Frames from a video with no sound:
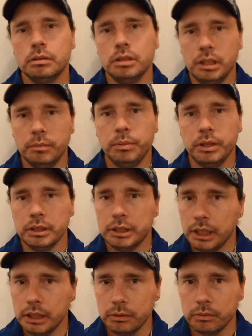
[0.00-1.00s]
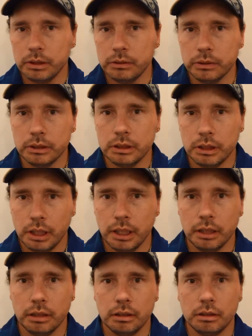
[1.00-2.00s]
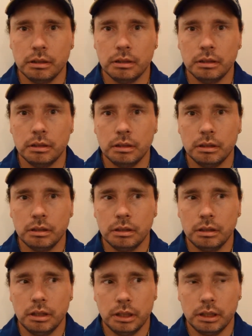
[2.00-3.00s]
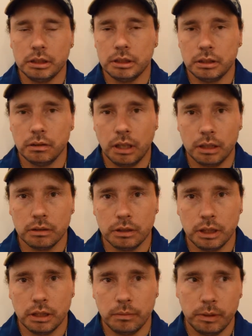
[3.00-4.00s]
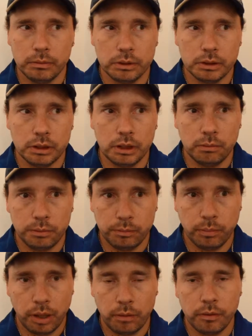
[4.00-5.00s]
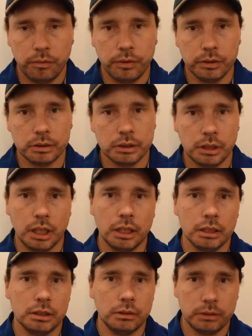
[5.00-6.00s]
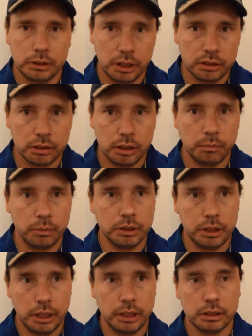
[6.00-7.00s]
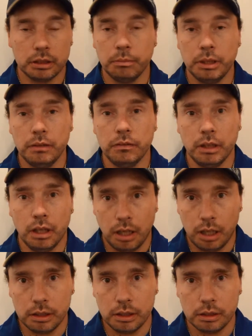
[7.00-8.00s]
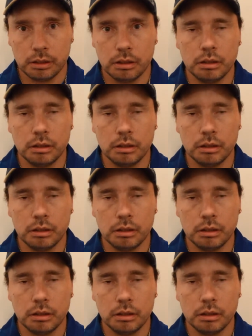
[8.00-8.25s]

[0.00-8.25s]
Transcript: It being 10:21 today, it is still hot out there. I mean, it probably feels as hot as it was yesterday, but today it's going to be even hotter.